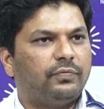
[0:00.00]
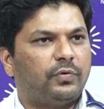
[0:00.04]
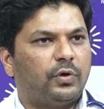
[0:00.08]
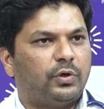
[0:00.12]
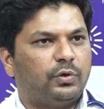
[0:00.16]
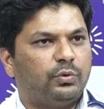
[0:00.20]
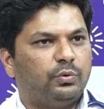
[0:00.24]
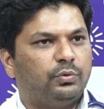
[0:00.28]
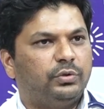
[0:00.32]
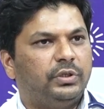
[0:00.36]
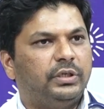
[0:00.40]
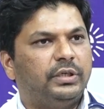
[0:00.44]

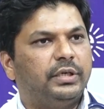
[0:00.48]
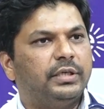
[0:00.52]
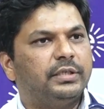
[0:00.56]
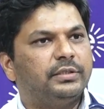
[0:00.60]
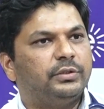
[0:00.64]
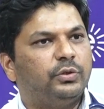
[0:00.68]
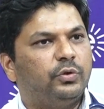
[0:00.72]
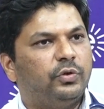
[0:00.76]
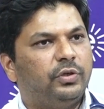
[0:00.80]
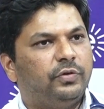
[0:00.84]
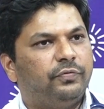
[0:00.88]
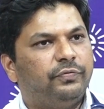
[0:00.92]
for 2-3
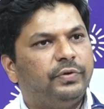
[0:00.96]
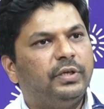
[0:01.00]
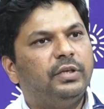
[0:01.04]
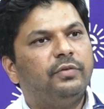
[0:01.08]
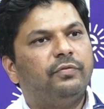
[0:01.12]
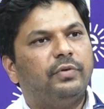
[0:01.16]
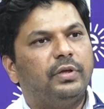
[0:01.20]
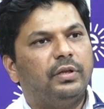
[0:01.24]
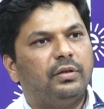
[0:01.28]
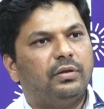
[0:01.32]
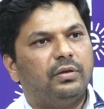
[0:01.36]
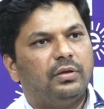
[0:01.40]
days you will
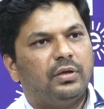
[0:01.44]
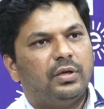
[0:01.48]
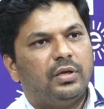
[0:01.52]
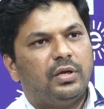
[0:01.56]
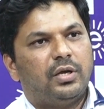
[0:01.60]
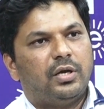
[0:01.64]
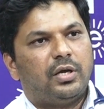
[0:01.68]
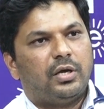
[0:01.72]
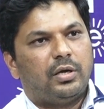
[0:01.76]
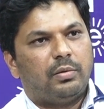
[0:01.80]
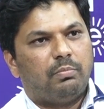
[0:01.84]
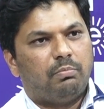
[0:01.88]
feel well,
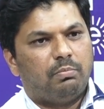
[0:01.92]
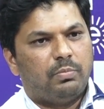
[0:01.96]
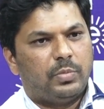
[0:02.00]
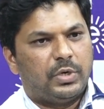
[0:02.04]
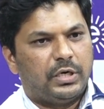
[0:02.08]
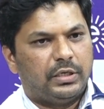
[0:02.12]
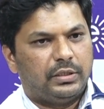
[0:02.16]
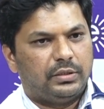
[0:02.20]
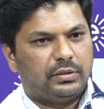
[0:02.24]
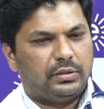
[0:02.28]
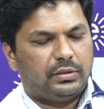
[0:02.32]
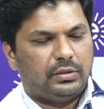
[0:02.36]

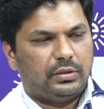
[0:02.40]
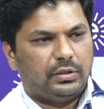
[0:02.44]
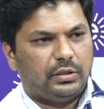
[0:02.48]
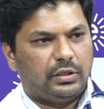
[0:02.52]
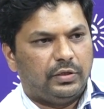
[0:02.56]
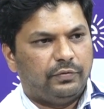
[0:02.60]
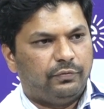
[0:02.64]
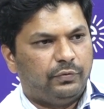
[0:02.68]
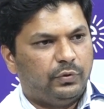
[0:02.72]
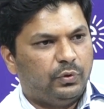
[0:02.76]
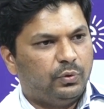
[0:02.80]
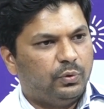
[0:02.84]
but
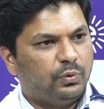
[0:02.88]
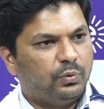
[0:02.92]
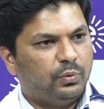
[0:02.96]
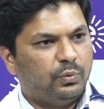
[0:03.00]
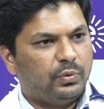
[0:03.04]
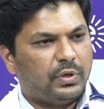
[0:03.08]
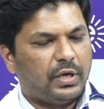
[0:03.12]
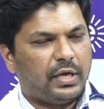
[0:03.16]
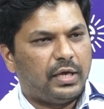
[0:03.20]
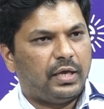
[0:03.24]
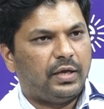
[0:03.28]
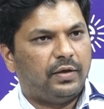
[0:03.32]
if
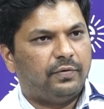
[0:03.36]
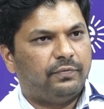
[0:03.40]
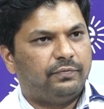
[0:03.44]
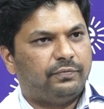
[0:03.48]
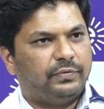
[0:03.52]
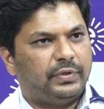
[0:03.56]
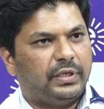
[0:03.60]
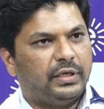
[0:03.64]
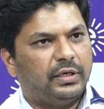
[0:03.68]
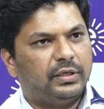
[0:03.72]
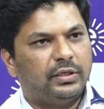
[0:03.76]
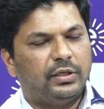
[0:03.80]
you
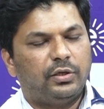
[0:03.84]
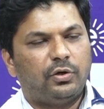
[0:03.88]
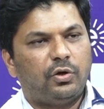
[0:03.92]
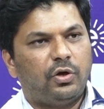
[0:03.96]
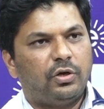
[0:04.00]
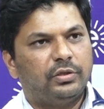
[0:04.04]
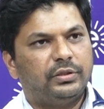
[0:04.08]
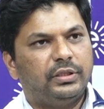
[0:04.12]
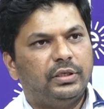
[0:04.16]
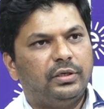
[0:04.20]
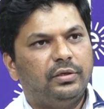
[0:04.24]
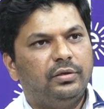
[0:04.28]
have taken a
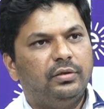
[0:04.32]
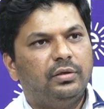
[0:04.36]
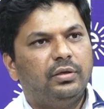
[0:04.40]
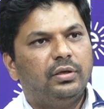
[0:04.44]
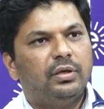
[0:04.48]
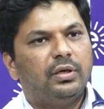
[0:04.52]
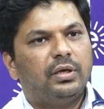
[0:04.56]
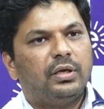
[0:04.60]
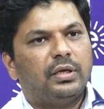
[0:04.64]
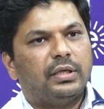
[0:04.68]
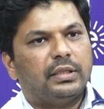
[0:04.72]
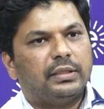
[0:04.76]
wrong thing,
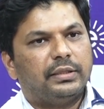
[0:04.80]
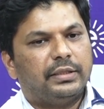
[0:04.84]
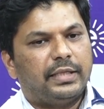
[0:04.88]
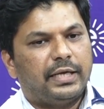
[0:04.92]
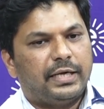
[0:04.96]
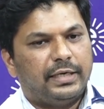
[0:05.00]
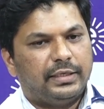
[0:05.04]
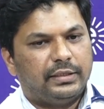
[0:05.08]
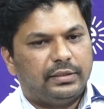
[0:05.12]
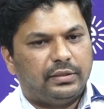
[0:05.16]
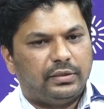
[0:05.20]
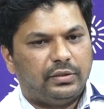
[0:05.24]

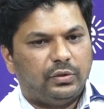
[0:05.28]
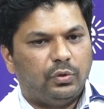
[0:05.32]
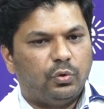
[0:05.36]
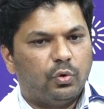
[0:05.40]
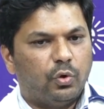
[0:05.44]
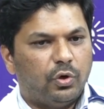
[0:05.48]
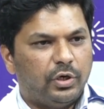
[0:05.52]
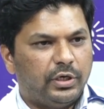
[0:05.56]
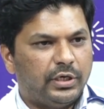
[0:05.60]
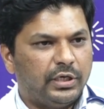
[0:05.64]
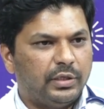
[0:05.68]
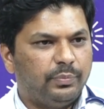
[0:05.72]
that
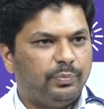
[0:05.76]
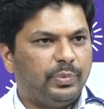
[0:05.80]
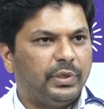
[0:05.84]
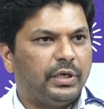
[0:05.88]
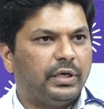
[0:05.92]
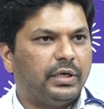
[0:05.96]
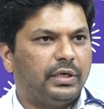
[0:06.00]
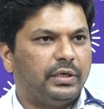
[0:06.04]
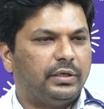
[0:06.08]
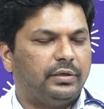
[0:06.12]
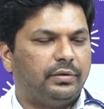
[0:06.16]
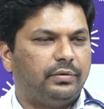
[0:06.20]
golden
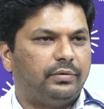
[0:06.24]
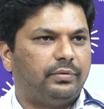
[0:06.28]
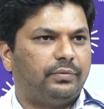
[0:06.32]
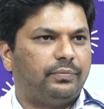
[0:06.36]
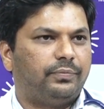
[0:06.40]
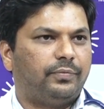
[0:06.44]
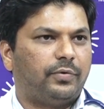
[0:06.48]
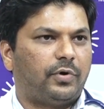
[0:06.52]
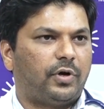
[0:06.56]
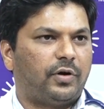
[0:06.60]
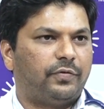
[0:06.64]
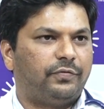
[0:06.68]
period
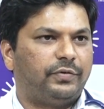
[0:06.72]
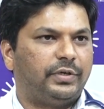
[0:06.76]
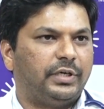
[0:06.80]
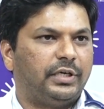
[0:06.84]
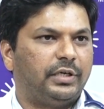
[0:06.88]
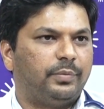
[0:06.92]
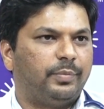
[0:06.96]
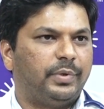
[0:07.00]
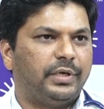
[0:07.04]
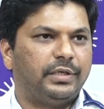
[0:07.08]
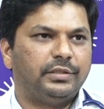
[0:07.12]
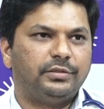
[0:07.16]
of
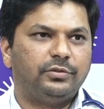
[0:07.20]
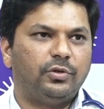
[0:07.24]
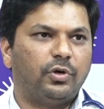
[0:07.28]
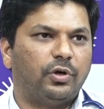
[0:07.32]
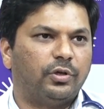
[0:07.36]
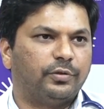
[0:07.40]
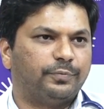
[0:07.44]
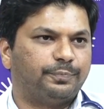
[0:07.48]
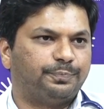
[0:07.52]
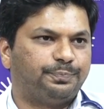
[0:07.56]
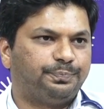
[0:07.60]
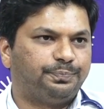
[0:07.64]
treatment is
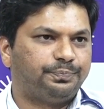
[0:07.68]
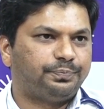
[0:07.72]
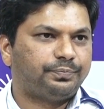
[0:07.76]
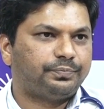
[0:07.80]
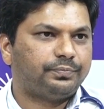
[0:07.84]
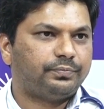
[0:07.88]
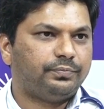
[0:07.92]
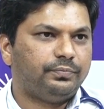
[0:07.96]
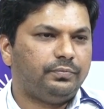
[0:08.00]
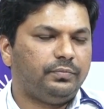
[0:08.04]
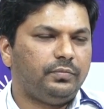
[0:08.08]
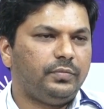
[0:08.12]
gone.
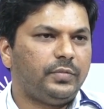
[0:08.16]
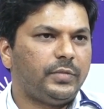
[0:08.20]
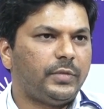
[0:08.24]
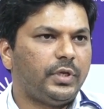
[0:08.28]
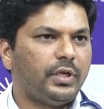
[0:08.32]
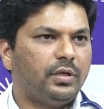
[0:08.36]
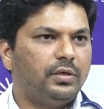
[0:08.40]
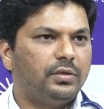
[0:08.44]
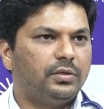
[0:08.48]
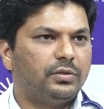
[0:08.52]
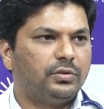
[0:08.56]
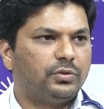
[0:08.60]

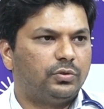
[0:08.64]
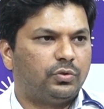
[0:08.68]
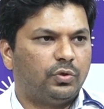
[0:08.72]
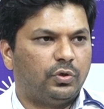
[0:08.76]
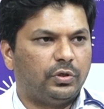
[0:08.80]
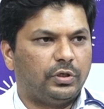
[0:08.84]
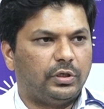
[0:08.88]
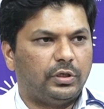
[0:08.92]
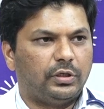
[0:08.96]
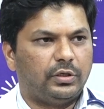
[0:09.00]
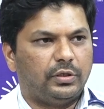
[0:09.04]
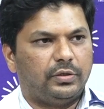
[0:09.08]

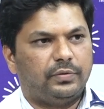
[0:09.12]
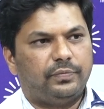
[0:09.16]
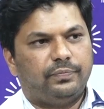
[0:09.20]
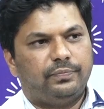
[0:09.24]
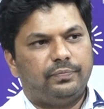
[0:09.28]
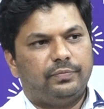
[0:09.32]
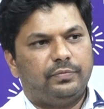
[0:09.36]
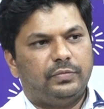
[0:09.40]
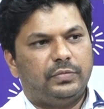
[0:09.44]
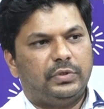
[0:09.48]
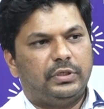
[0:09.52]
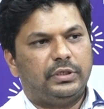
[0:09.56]
So
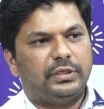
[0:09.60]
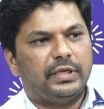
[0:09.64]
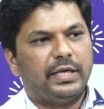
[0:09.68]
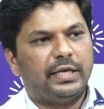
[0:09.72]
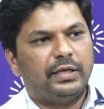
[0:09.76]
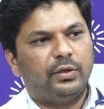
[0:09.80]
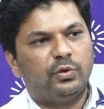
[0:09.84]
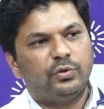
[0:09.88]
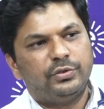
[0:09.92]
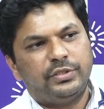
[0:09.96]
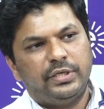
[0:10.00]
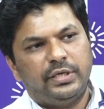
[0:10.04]

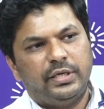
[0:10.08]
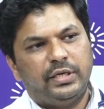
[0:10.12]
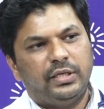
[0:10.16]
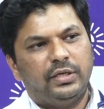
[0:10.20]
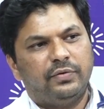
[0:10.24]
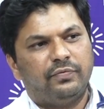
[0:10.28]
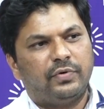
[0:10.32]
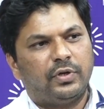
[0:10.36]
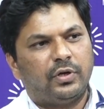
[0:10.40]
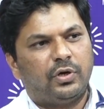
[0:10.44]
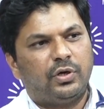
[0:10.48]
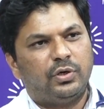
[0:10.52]
diagnosing
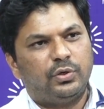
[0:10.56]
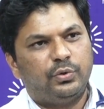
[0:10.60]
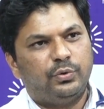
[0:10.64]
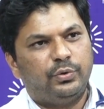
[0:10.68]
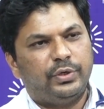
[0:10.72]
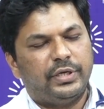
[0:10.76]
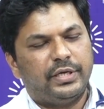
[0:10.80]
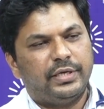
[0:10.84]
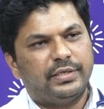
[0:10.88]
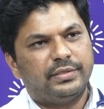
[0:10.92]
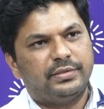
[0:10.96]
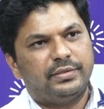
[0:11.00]
in 1 or 2
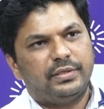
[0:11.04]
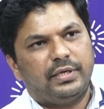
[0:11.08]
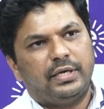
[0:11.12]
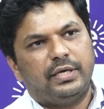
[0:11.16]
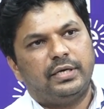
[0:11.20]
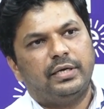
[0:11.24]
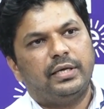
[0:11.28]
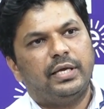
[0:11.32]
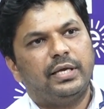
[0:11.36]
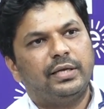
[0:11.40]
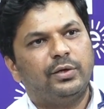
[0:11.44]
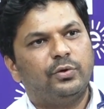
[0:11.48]
days
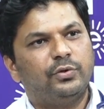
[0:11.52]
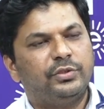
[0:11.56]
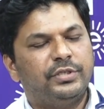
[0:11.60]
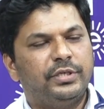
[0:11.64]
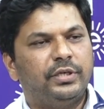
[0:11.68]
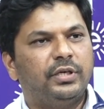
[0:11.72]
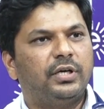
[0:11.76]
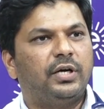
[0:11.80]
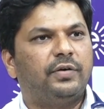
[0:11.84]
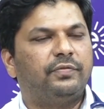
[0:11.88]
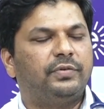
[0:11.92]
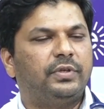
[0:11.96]
and
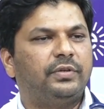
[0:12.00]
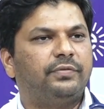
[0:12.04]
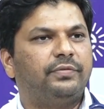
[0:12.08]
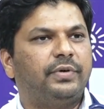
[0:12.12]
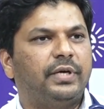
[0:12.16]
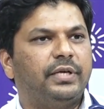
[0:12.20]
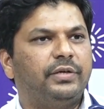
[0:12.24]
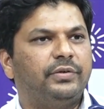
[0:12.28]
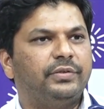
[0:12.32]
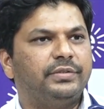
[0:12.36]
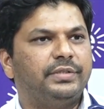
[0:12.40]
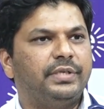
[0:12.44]
diagnosing after
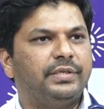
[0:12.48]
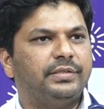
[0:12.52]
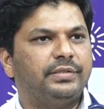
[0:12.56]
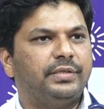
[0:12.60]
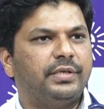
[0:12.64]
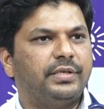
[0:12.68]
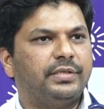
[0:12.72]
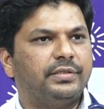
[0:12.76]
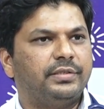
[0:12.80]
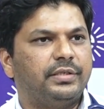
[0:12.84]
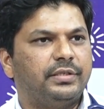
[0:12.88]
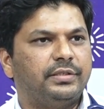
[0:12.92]
5 to 6
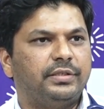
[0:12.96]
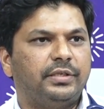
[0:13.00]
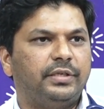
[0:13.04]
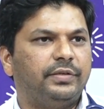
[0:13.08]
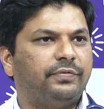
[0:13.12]
days is a